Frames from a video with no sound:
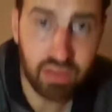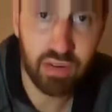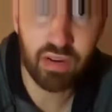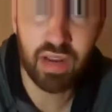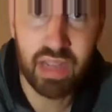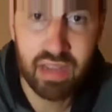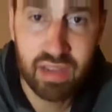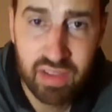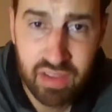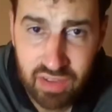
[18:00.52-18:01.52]
you're
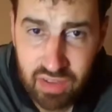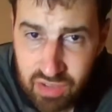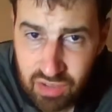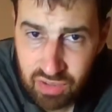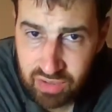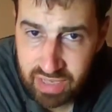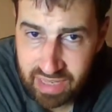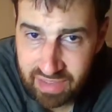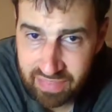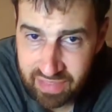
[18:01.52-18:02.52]
looking
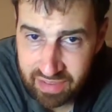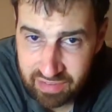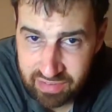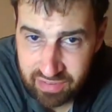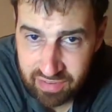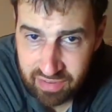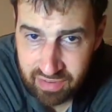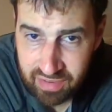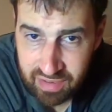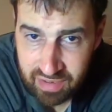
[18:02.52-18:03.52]
at this,
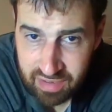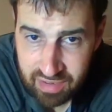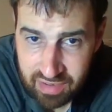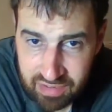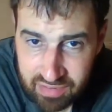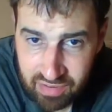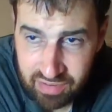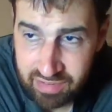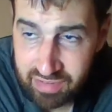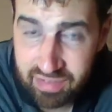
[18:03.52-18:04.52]
it's
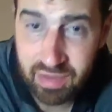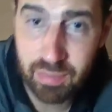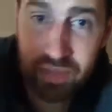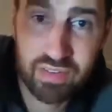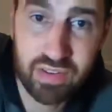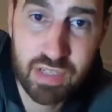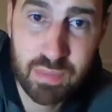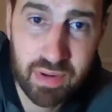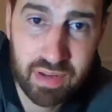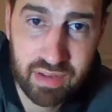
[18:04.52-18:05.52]
hard to see with such
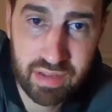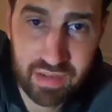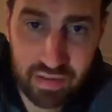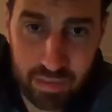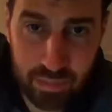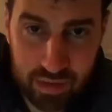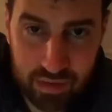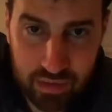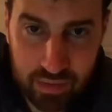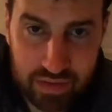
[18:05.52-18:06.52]
bright light. Let me
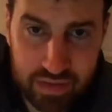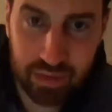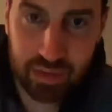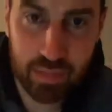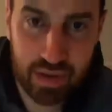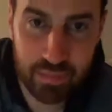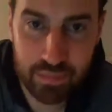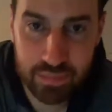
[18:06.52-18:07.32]
tone it down a bit.